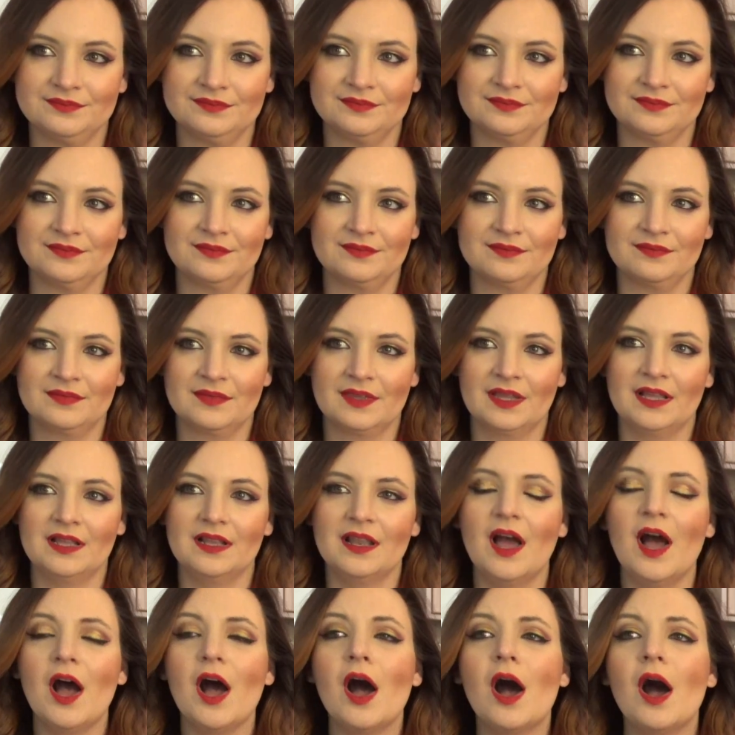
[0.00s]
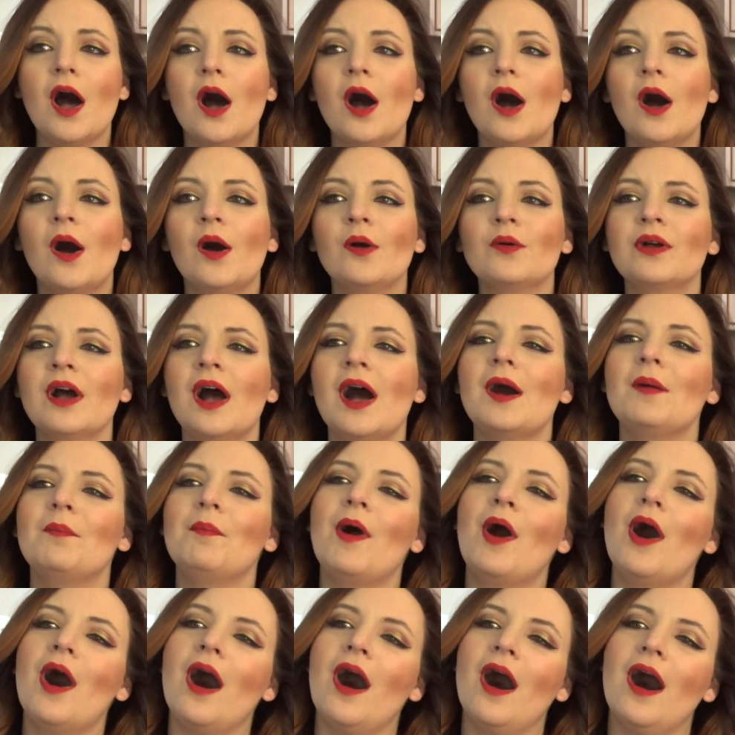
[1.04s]
Don't do that. Oh, come
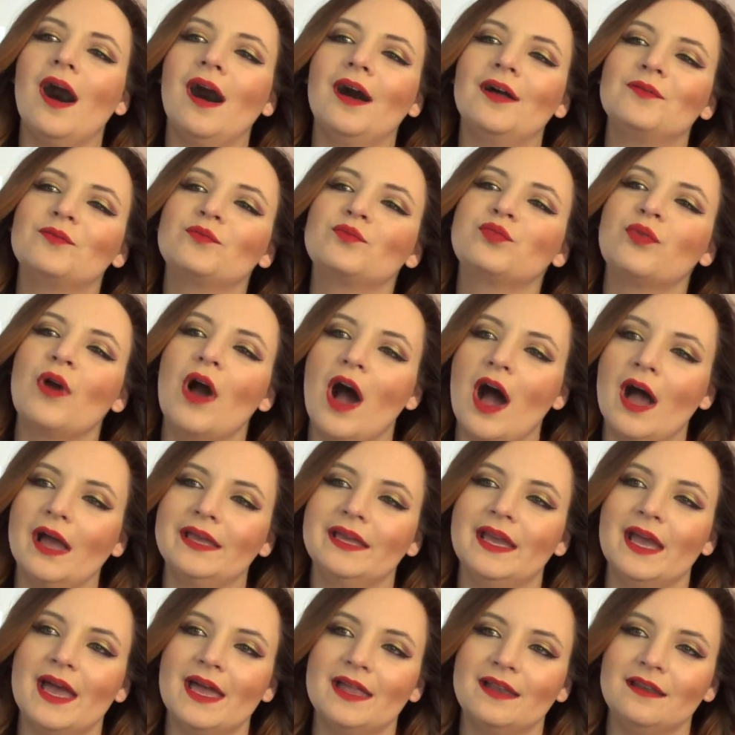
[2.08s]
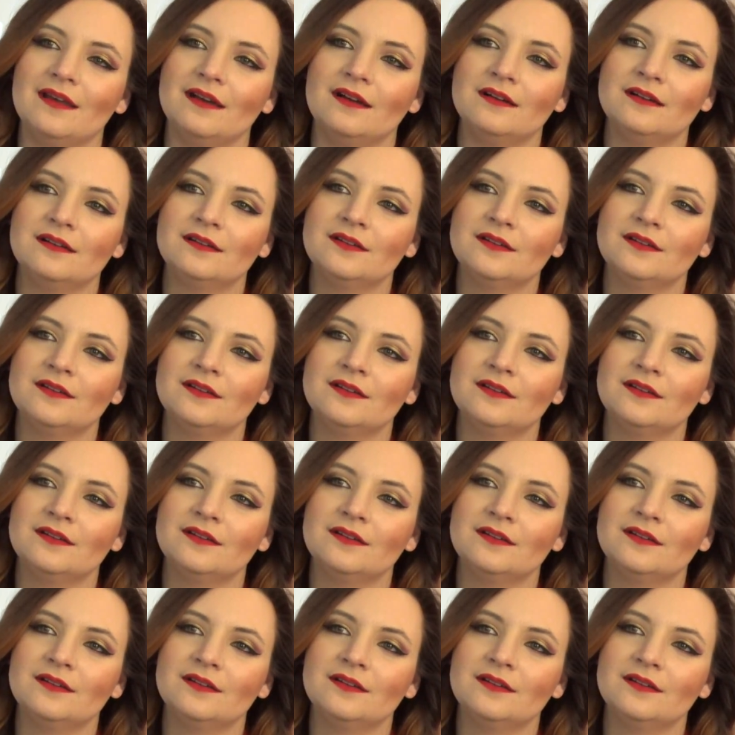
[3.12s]
on, Ryan.